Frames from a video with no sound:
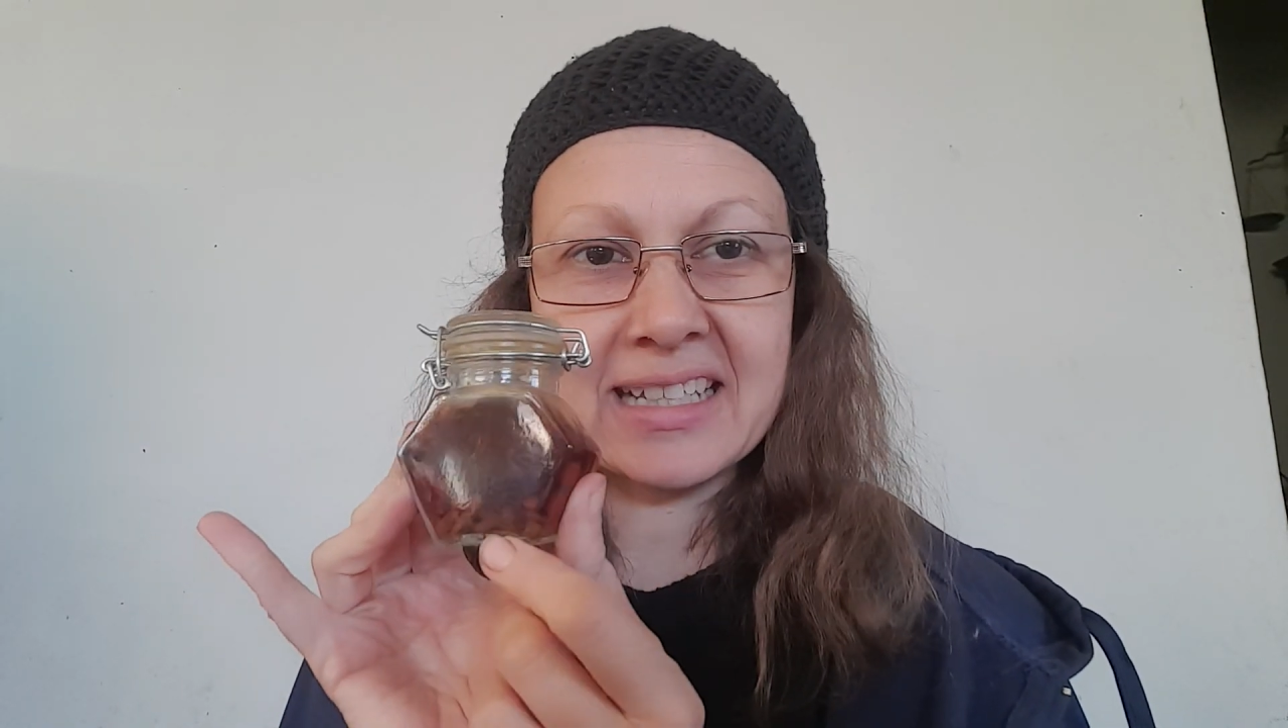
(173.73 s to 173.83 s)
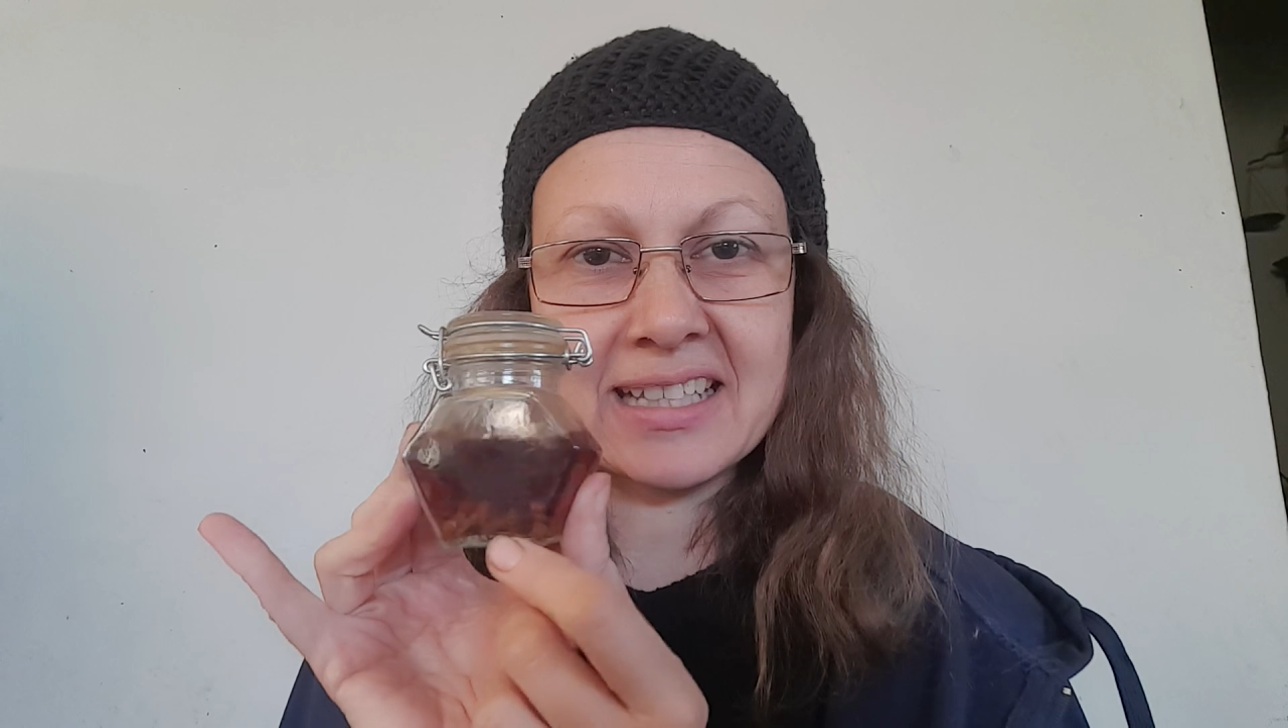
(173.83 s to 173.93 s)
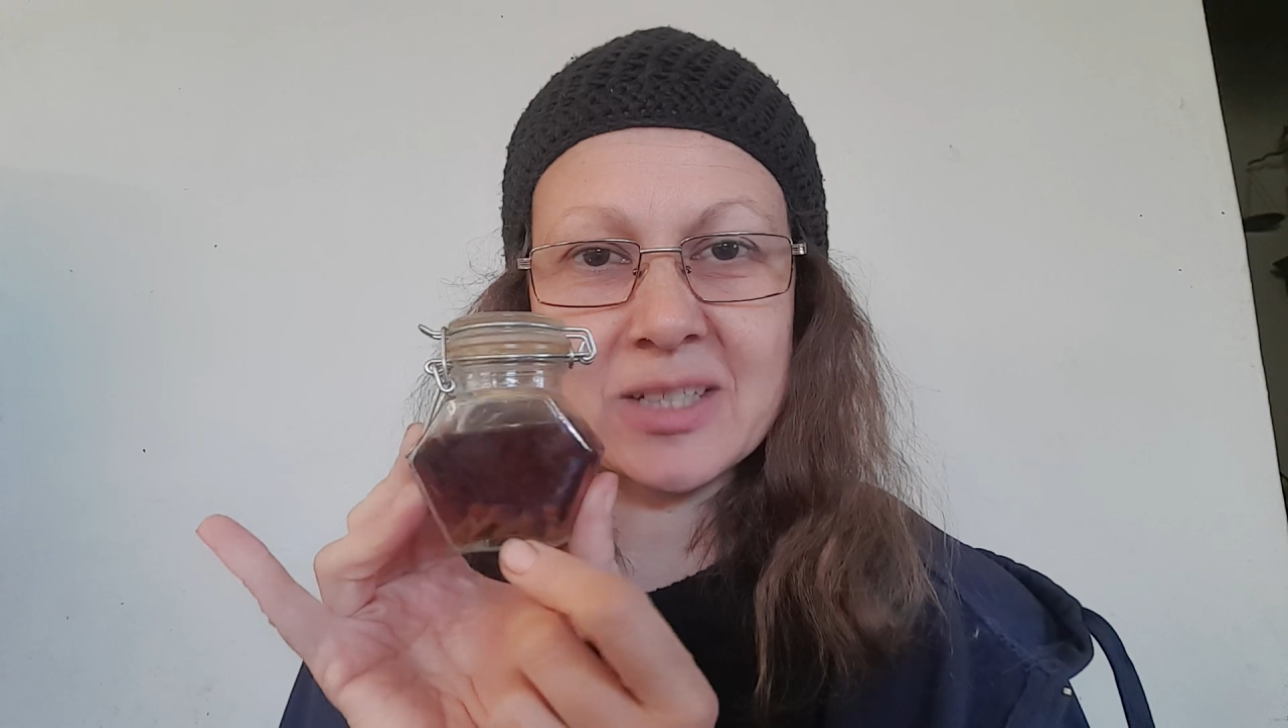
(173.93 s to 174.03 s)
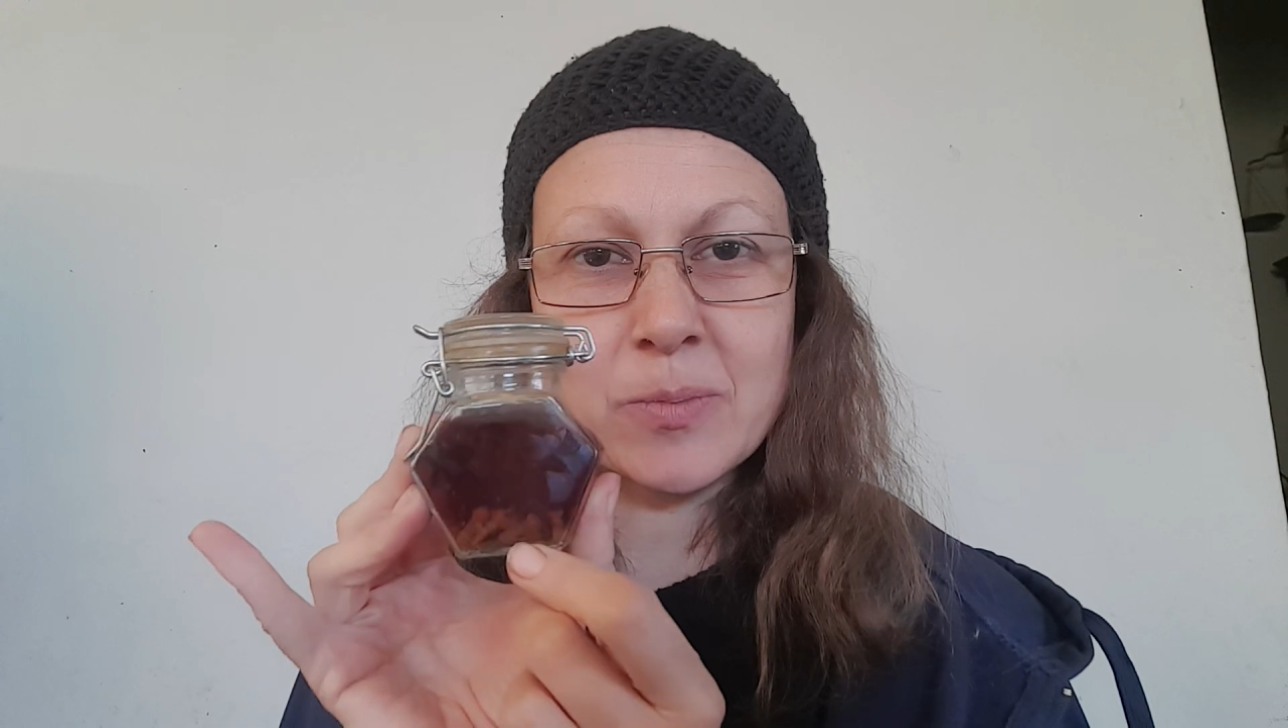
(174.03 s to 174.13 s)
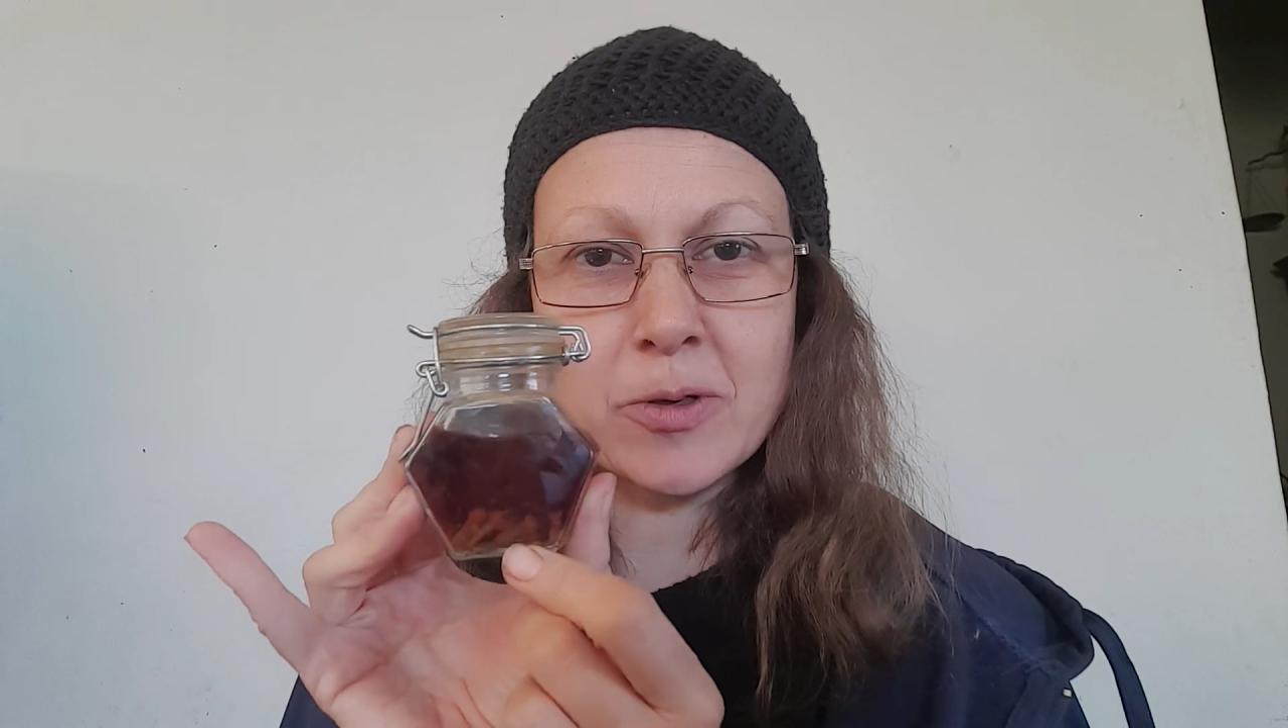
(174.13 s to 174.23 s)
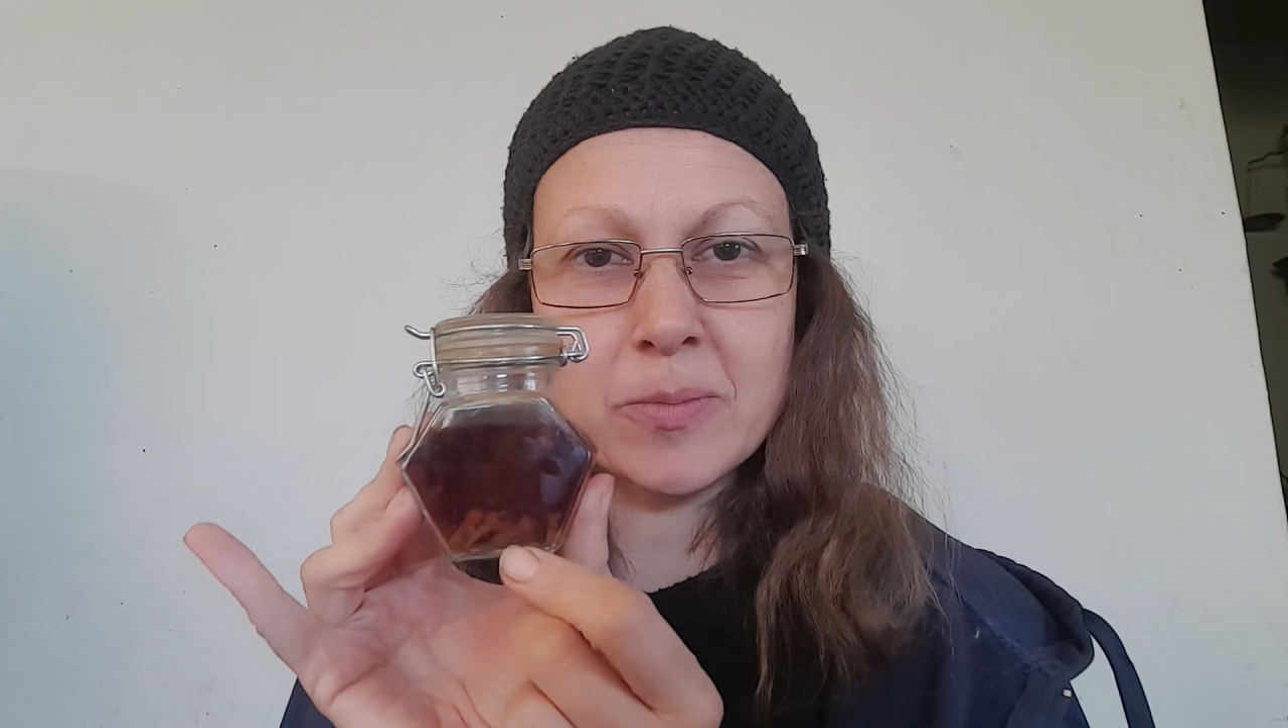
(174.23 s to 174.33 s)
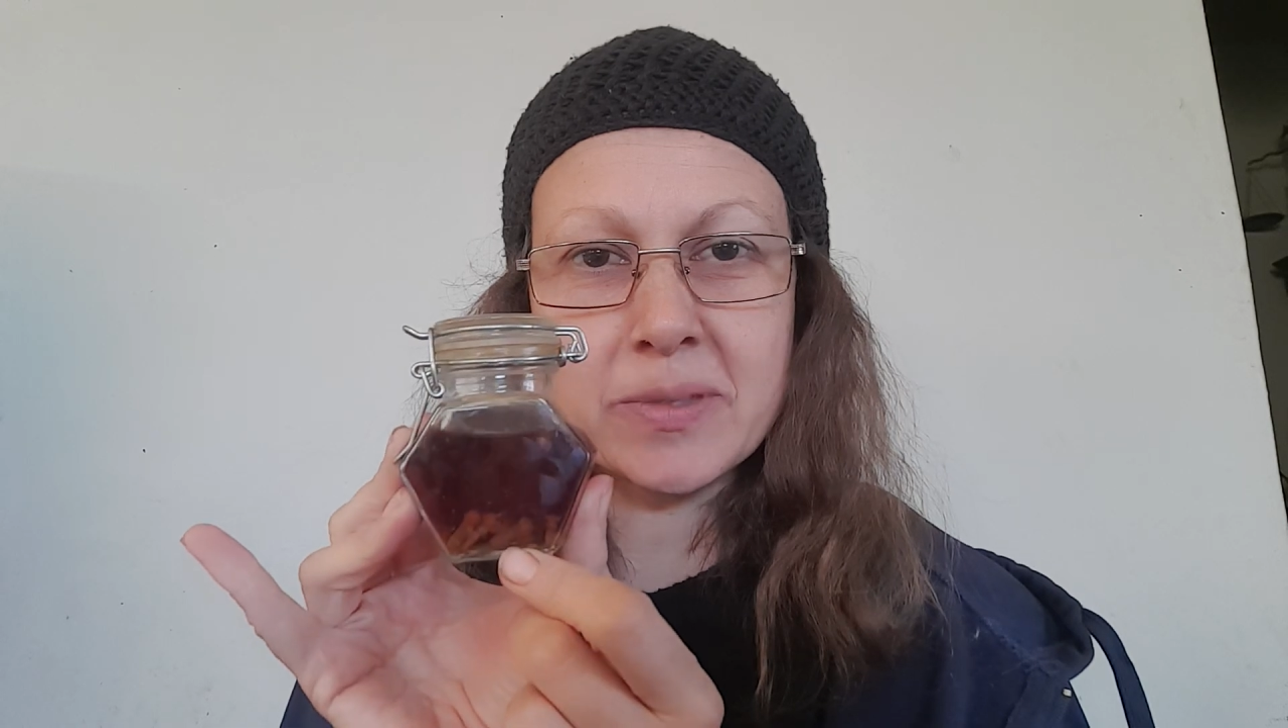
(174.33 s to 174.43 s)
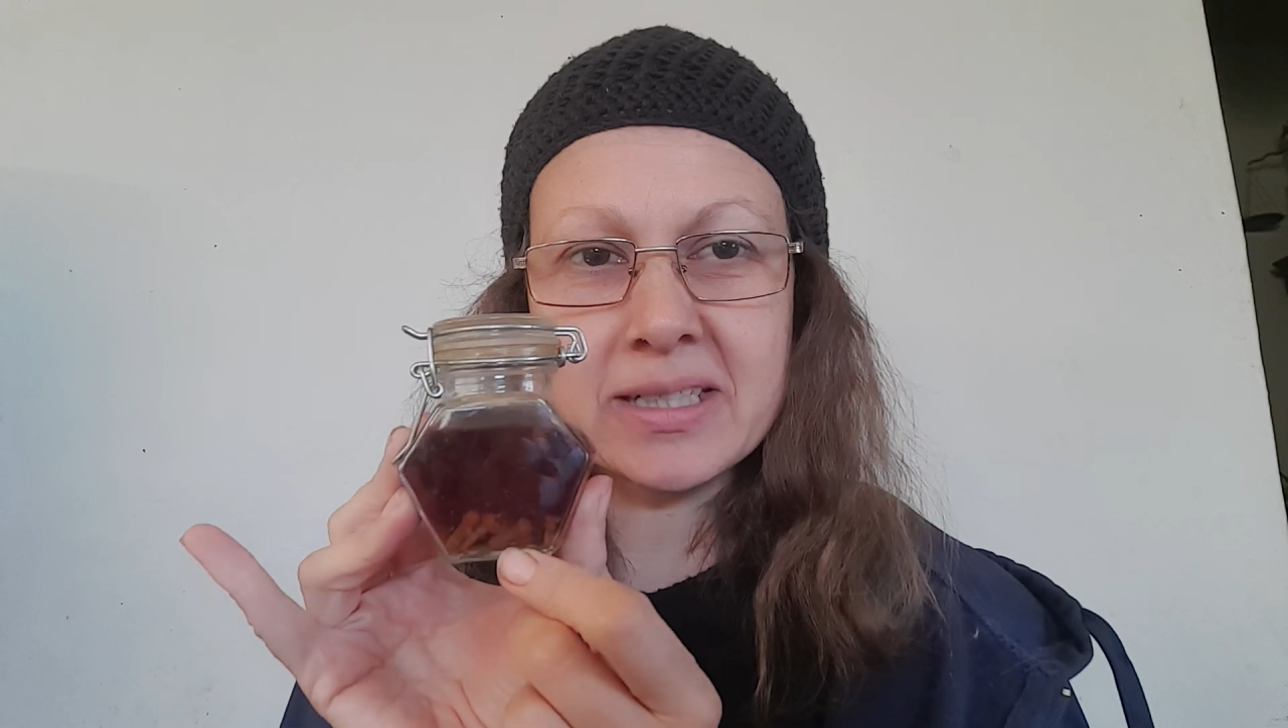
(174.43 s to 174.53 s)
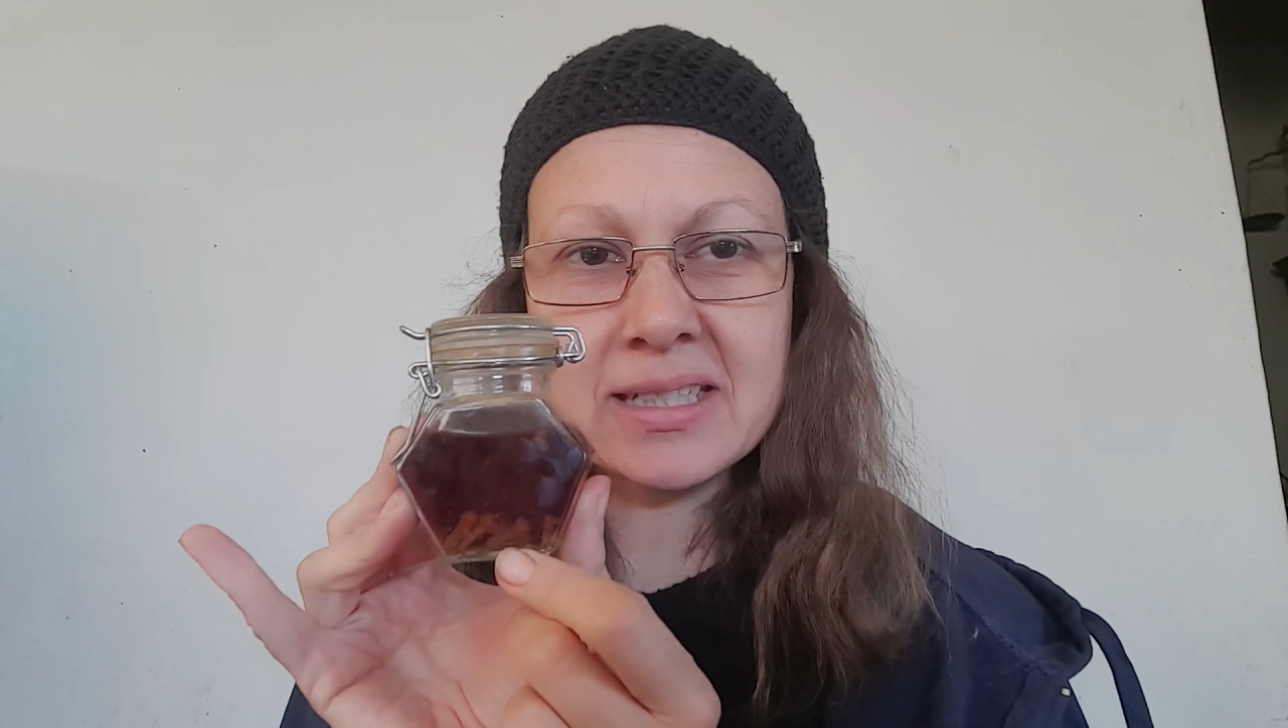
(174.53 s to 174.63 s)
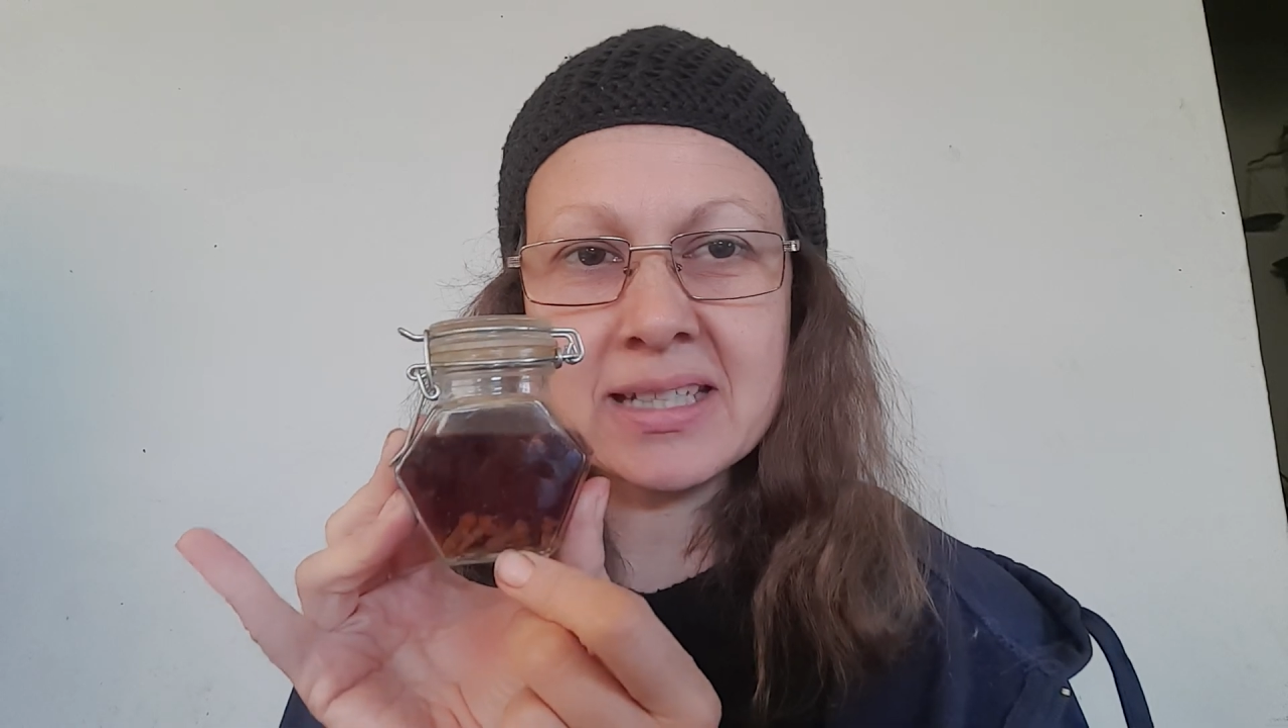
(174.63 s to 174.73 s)
this
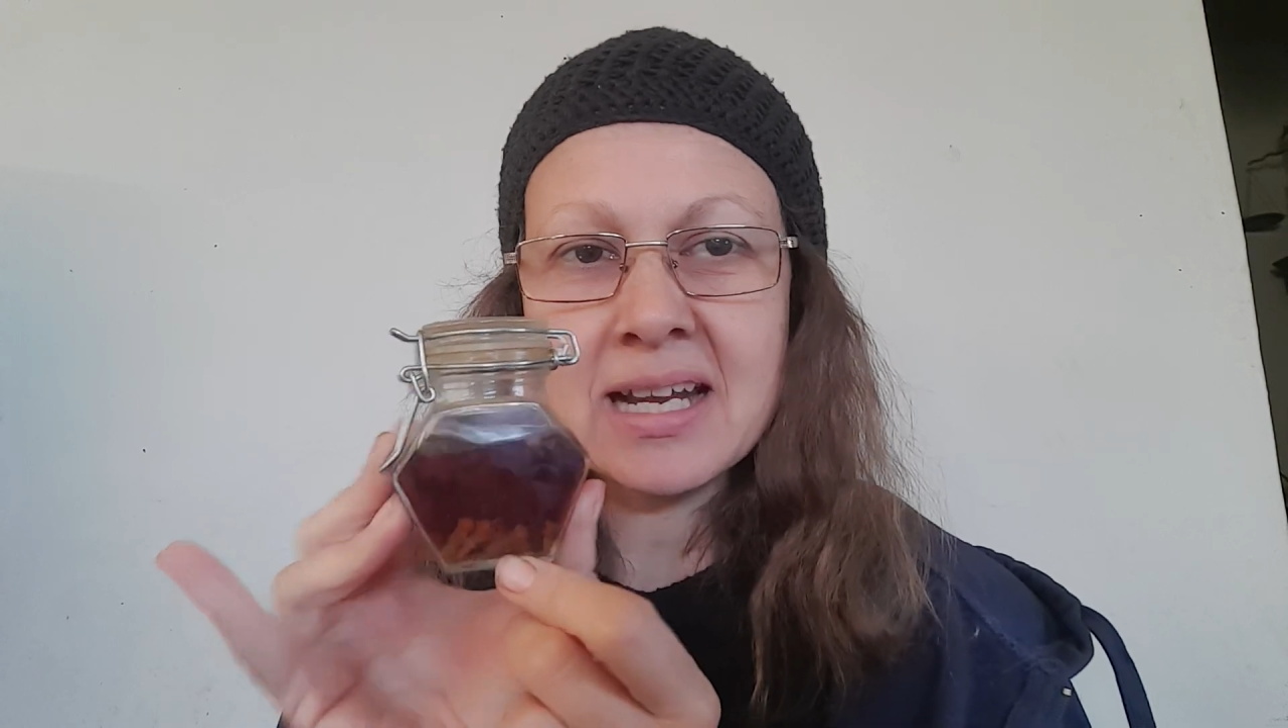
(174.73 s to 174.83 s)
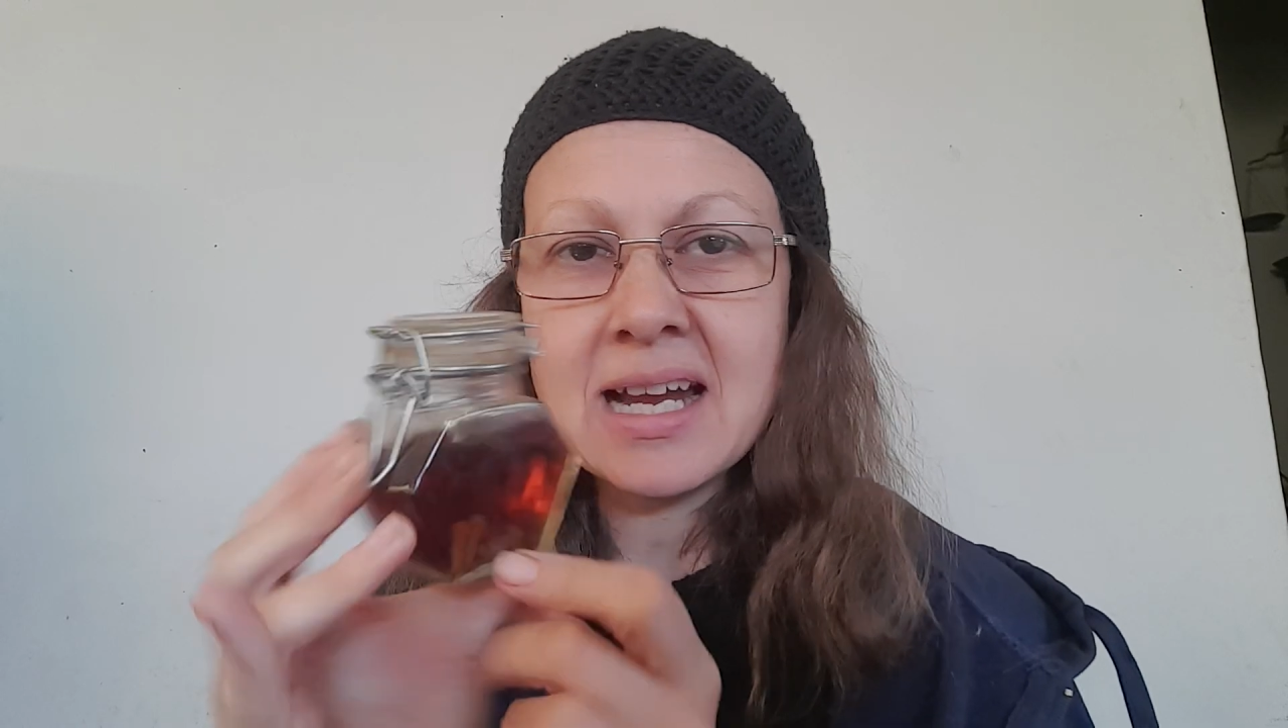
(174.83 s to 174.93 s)
purpose.